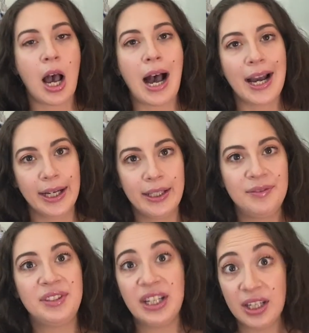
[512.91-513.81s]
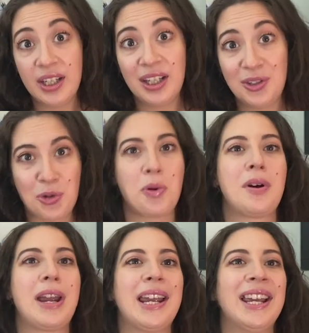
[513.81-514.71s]
I did
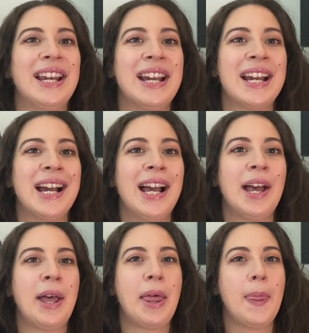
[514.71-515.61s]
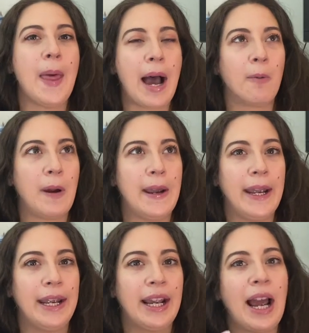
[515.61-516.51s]
enjoy that
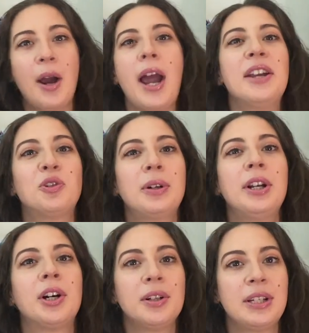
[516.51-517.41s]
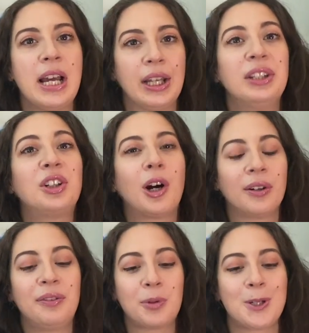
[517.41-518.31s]
way. I enjoyed
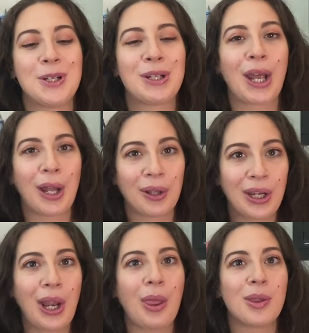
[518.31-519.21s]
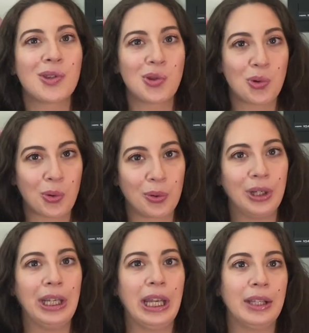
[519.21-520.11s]
Carly Fortune telling the
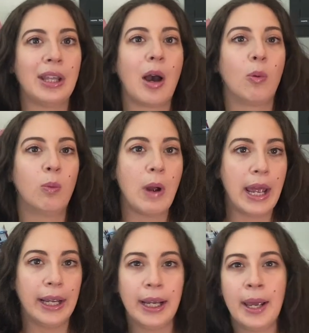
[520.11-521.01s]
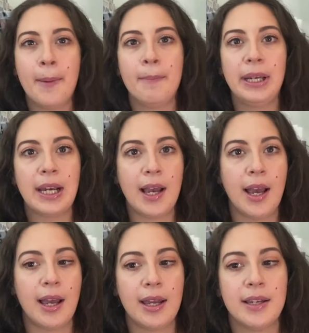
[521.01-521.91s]
story in that way
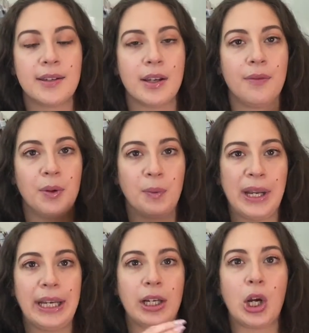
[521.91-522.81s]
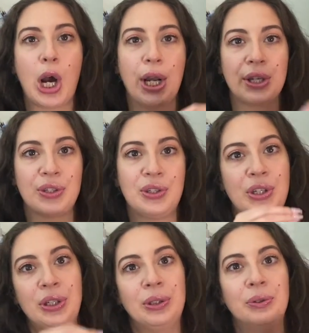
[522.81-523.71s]
because of the way it got us
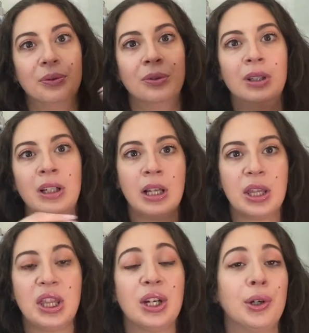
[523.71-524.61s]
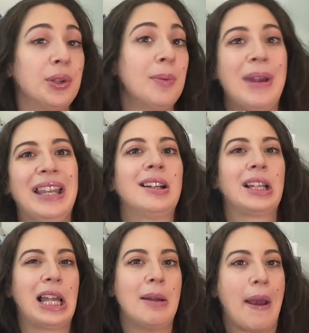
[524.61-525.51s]
to the main
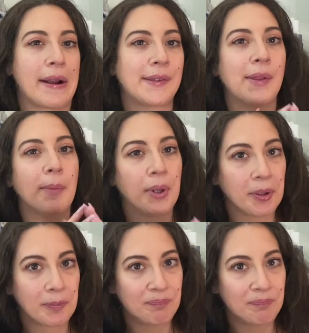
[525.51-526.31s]
climax in the book.